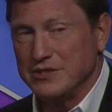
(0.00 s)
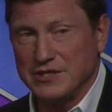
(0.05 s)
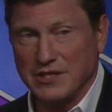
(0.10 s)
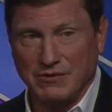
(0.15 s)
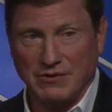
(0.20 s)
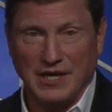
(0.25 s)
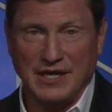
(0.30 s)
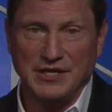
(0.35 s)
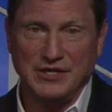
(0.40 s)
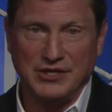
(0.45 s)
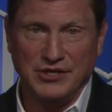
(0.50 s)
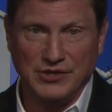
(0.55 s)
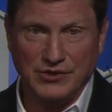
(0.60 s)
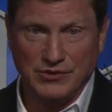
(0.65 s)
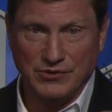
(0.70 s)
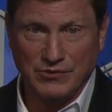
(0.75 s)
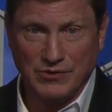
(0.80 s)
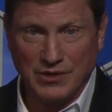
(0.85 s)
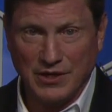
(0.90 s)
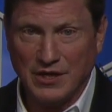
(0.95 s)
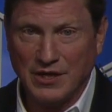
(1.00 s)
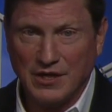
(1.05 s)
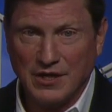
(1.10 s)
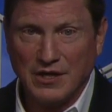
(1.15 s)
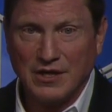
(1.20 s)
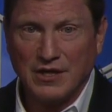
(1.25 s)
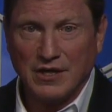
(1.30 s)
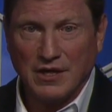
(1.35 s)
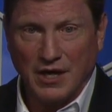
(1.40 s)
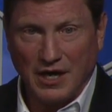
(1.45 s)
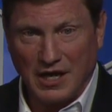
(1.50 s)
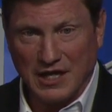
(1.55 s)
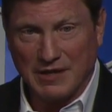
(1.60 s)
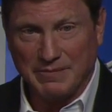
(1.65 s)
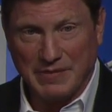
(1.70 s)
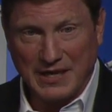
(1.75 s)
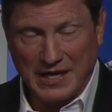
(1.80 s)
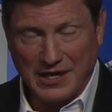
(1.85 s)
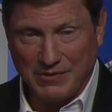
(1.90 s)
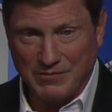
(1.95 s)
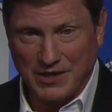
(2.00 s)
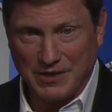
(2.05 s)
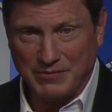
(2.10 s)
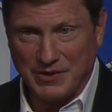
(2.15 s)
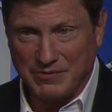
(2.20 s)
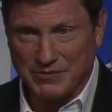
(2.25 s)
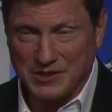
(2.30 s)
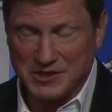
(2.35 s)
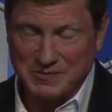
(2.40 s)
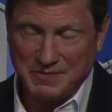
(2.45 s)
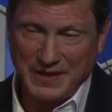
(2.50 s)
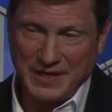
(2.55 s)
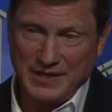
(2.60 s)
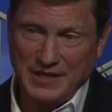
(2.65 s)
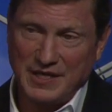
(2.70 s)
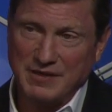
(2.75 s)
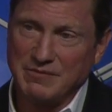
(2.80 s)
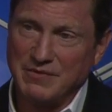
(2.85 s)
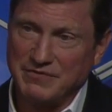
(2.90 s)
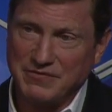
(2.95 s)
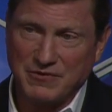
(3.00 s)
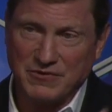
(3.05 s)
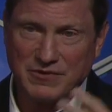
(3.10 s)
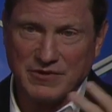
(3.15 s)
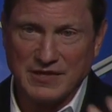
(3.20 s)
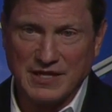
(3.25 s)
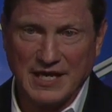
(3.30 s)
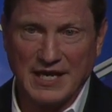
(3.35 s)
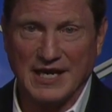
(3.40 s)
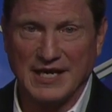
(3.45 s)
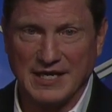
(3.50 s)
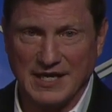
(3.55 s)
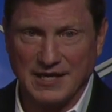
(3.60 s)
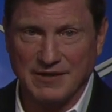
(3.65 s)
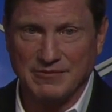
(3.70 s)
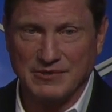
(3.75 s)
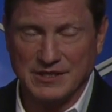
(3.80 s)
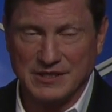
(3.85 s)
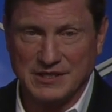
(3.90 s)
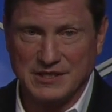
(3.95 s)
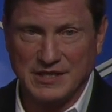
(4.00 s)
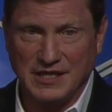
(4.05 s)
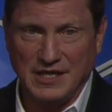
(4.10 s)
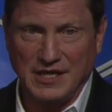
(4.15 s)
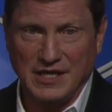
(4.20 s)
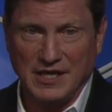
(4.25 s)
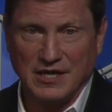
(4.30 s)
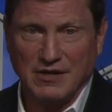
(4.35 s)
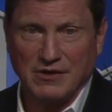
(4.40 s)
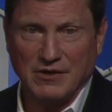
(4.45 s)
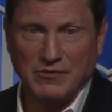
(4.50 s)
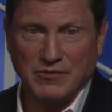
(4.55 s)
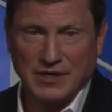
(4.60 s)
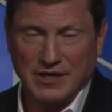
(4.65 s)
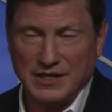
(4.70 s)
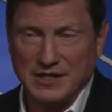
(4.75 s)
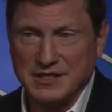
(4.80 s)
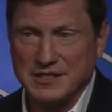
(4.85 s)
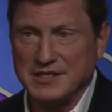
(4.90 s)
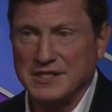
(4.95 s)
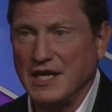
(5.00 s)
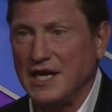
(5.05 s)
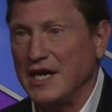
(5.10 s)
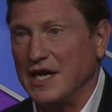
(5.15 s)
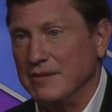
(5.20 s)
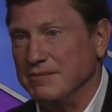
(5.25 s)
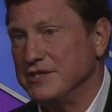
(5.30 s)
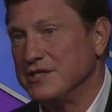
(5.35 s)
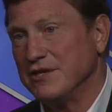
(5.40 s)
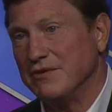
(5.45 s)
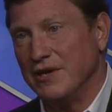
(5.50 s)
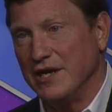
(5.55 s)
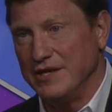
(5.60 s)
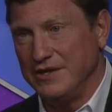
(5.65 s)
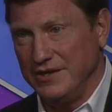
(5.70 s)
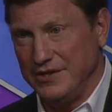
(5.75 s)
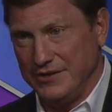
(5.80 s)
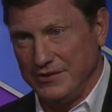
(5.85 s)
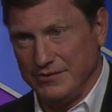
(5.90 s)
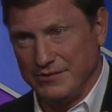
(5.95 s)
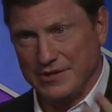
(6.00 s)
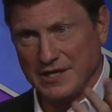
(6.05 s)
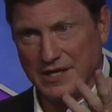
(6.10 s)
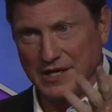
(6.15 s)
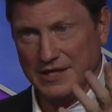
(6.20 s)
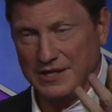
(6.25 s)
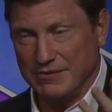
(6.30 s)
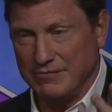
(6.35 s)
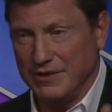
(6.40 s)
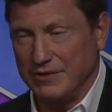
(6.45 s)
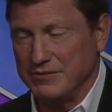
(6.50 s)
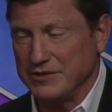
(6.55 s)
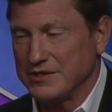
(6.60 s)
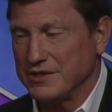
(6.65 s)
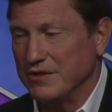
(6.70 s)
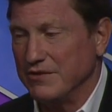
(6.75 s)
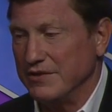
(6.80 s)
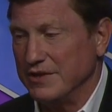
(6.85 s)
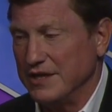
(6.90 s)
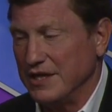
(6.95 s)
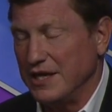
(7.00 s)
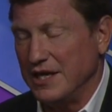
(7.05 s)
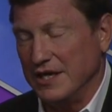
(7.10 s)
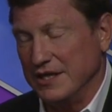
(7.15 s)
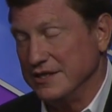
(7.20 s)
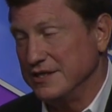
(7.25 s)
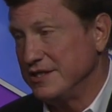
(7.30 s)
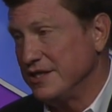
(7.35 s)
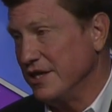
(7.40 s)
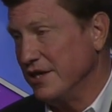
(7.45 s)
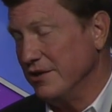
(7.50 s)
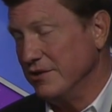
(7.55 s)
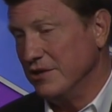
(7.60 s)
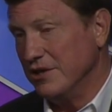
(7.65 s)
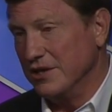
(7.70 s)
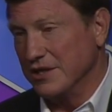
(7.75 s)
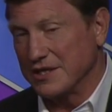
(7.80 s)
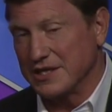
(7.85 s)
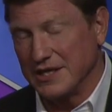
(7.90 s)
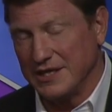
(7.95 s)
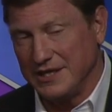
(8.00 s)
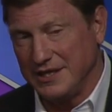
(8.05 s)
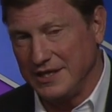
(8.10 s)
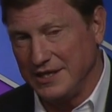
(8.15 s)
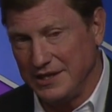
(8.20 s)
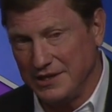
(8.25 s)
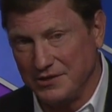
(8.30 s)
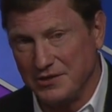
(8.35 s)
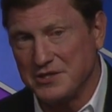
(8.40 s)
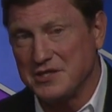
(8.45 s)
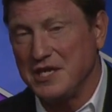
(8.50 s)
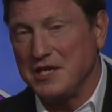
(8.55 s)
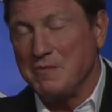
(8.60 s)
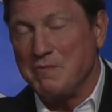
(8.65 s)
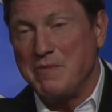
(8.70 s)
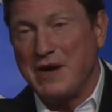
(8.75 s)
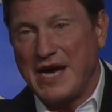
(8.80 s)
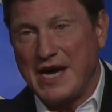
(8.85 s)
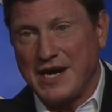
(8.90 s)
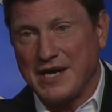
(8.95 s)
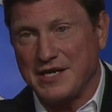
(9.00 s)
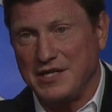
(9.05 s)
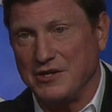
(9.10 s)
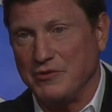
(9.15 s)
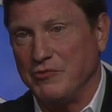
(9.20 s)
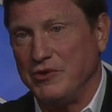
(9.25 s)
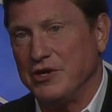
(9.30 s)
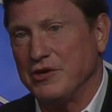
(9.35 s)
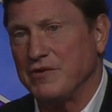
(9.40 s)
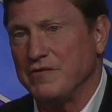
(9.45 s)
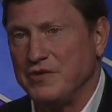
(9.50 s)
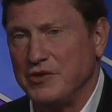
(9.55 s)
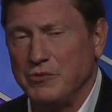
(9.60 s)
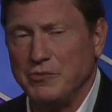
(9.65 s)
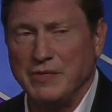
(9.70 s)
so I knew all about what we were spending. Before that, I was CEO of one of the subs, so I knew kind of what was going on. So, look, looking back in the rearview